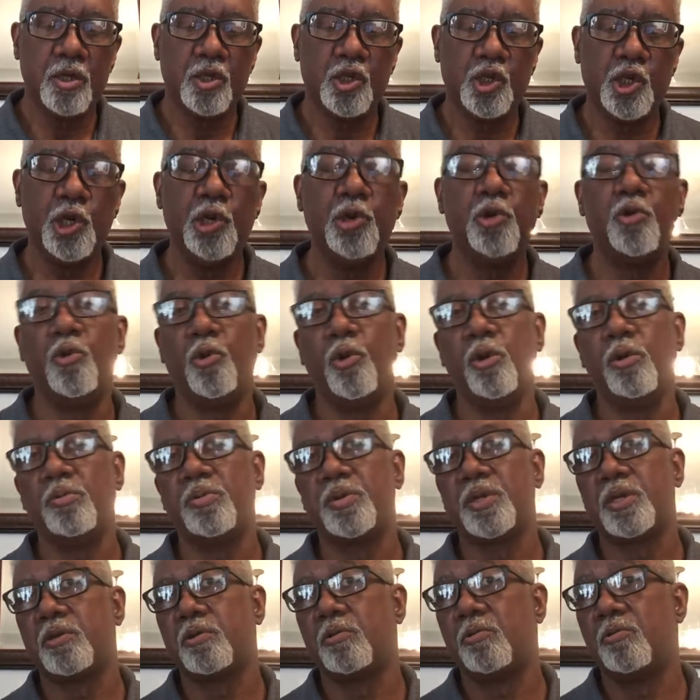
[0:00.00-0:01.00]
Two
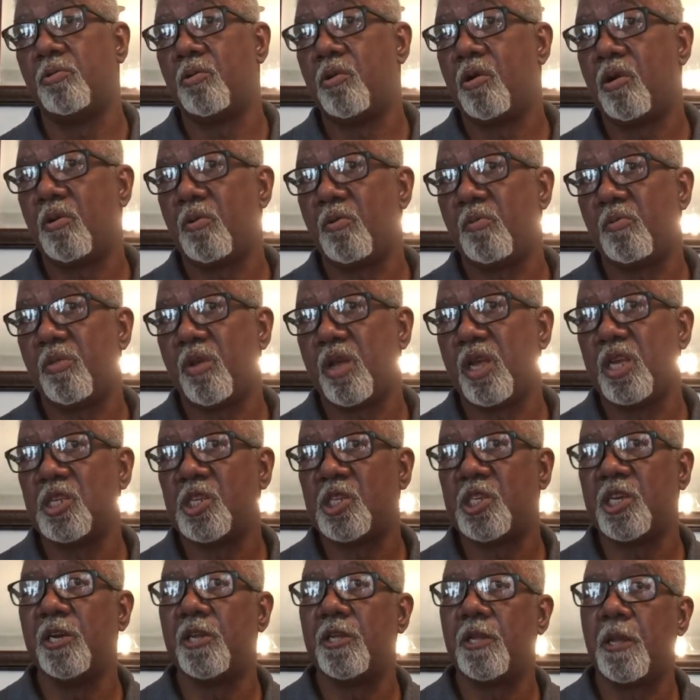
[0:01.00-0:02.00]
groups were
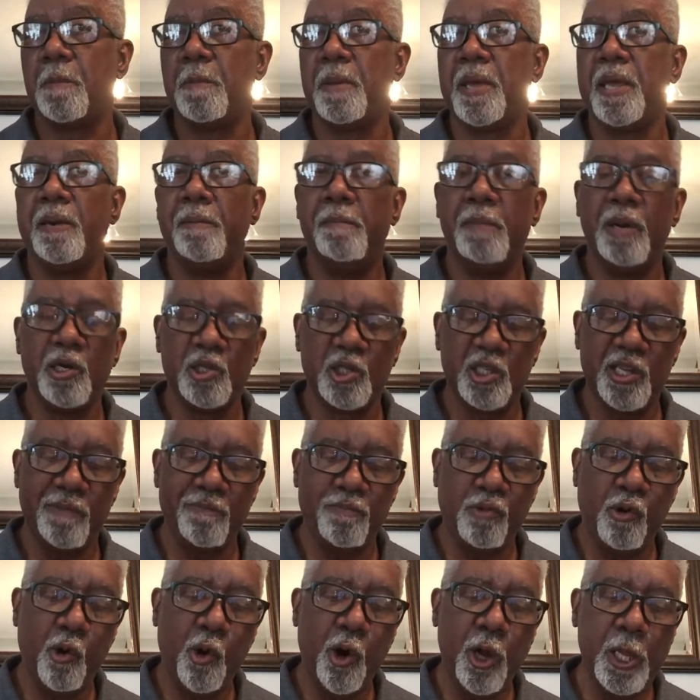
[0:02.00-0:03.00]
considered to be the most
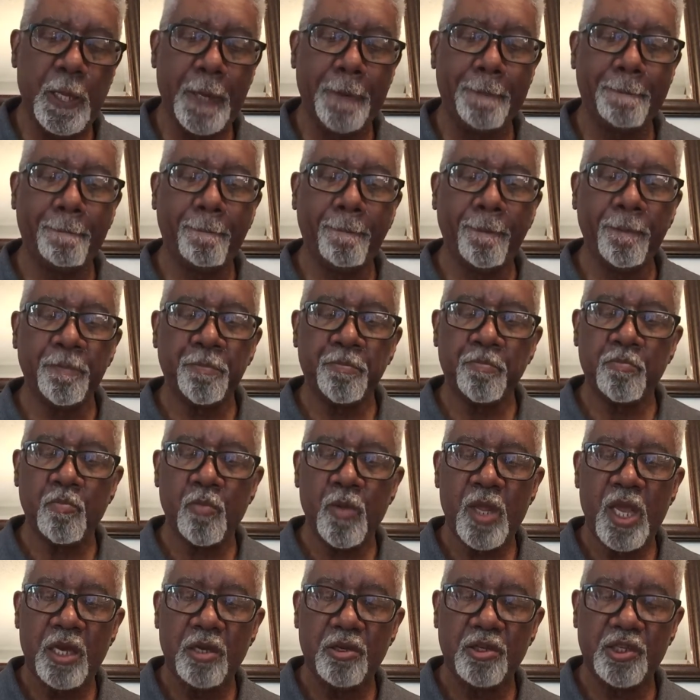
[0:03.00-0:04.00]
important:
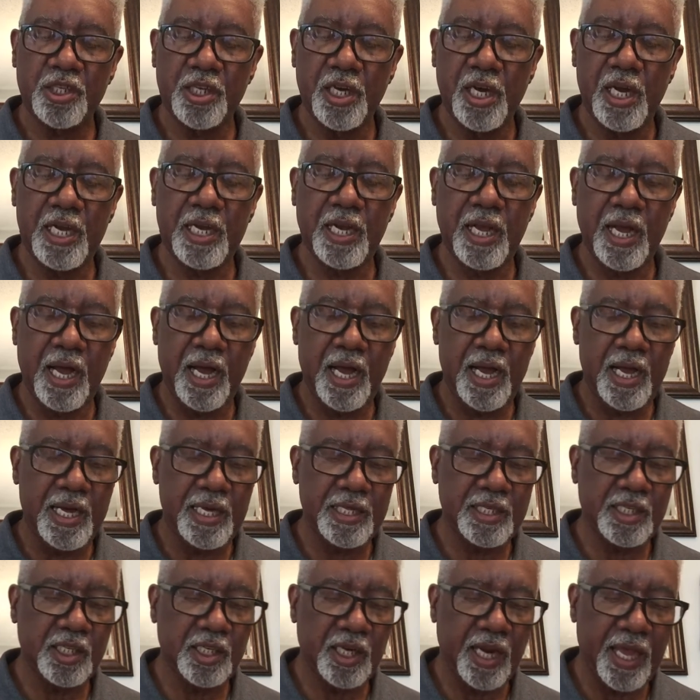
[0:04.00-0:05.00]
sun
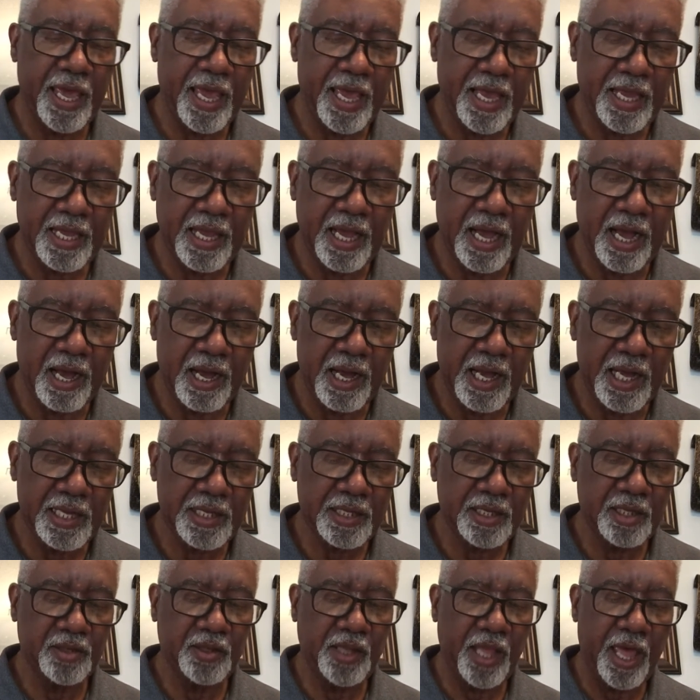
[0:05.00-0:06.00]
gods, land
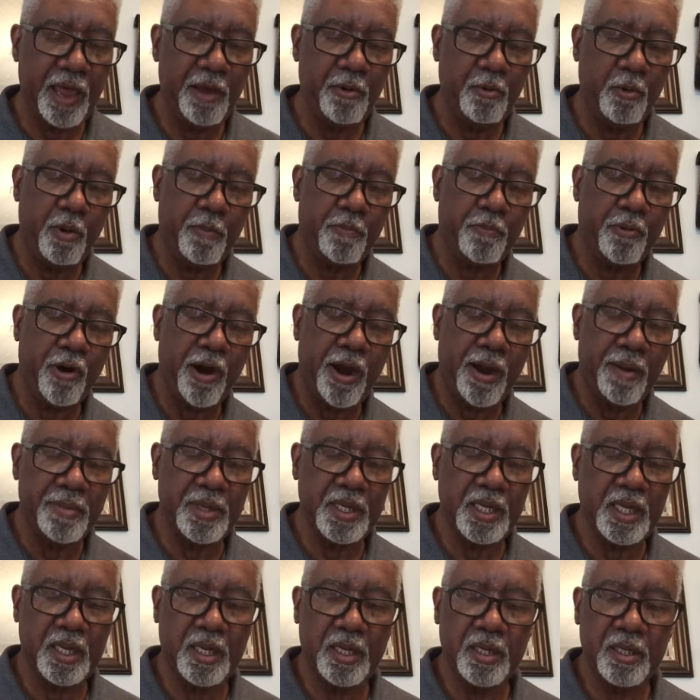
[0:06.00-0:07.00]
gods. They were
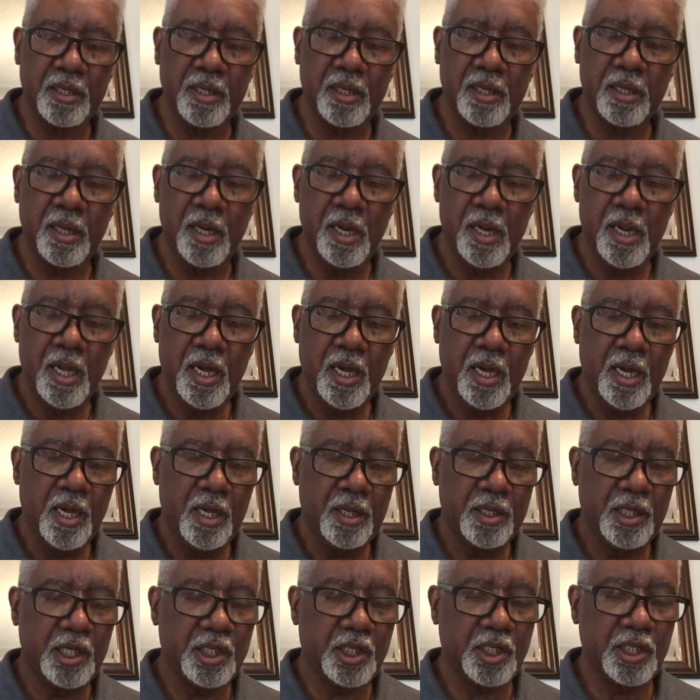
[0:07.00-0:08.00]
prominent.
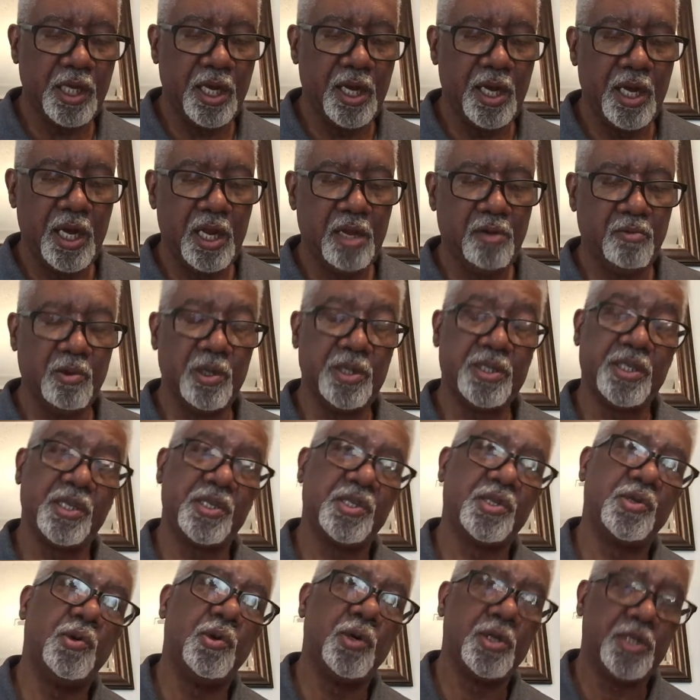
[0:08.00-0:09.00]
The sun was the
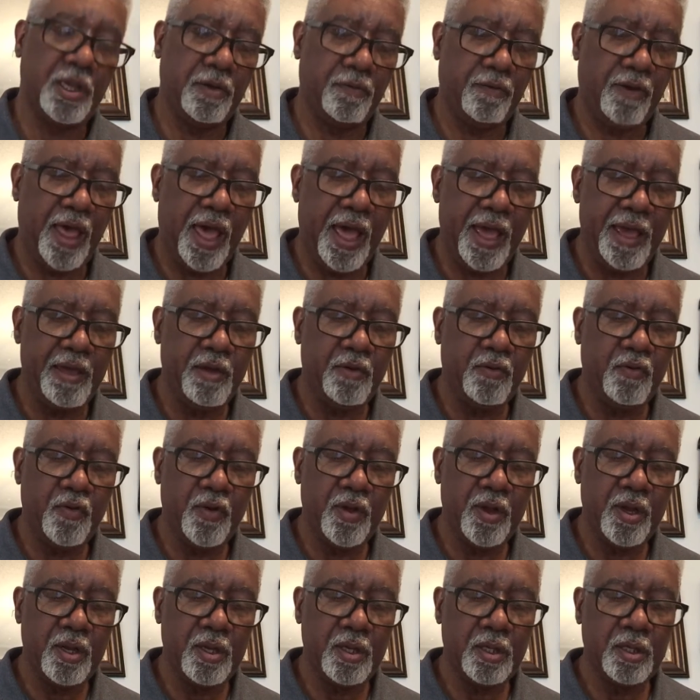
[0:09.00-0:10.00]
source of life
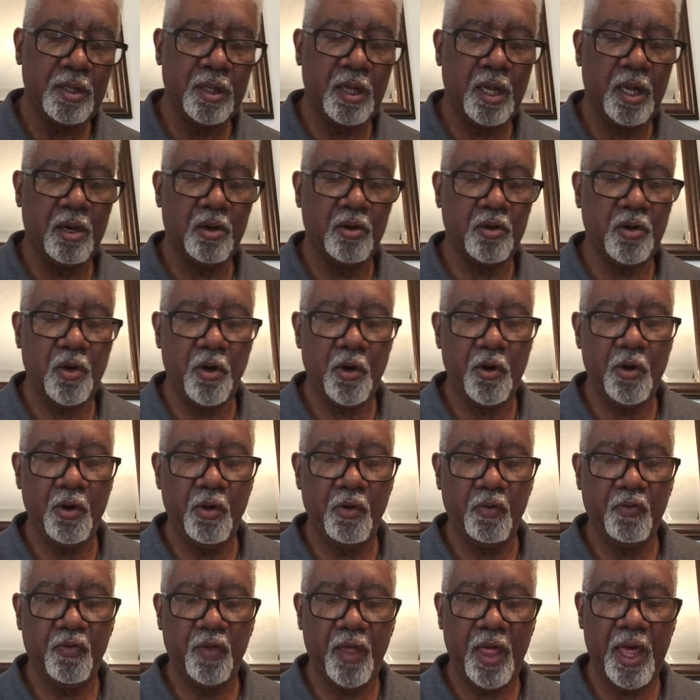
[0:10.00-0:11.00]
on
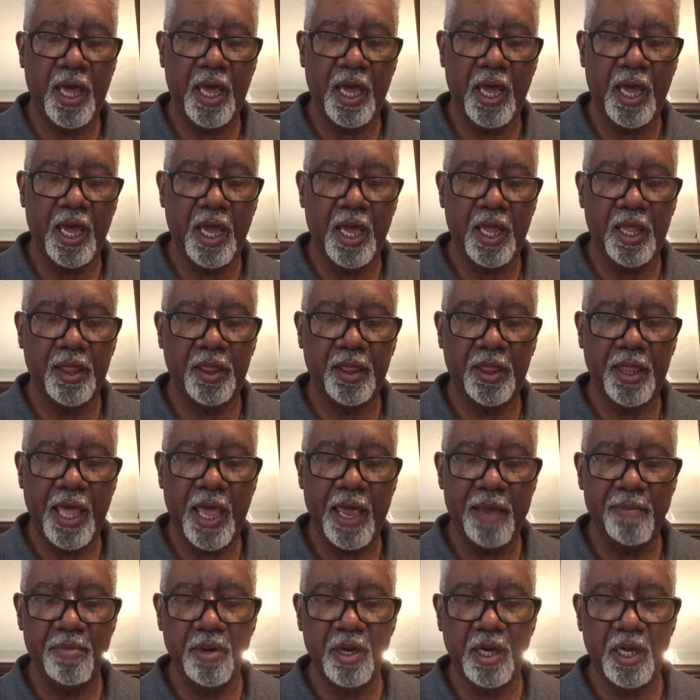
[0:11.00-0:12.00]
earth, and
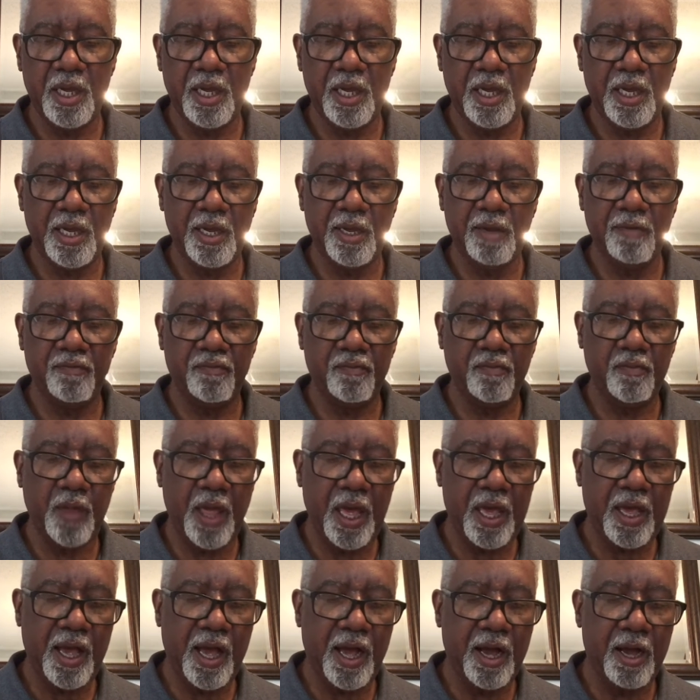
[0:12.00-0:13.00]

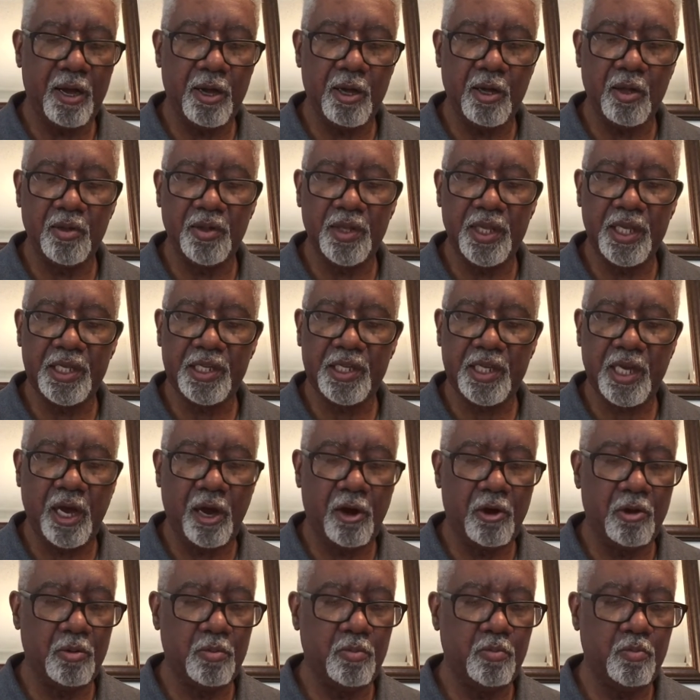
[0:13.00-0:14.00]
they called this
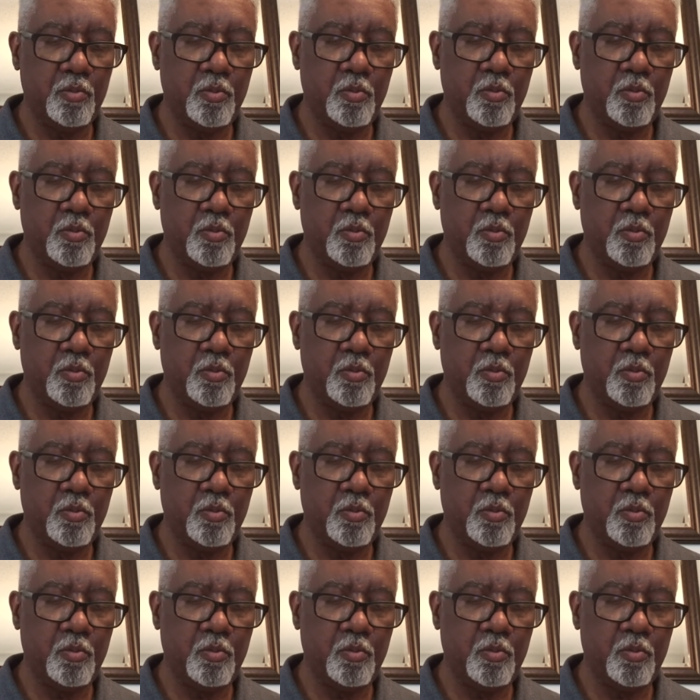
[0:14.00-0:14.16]
cult,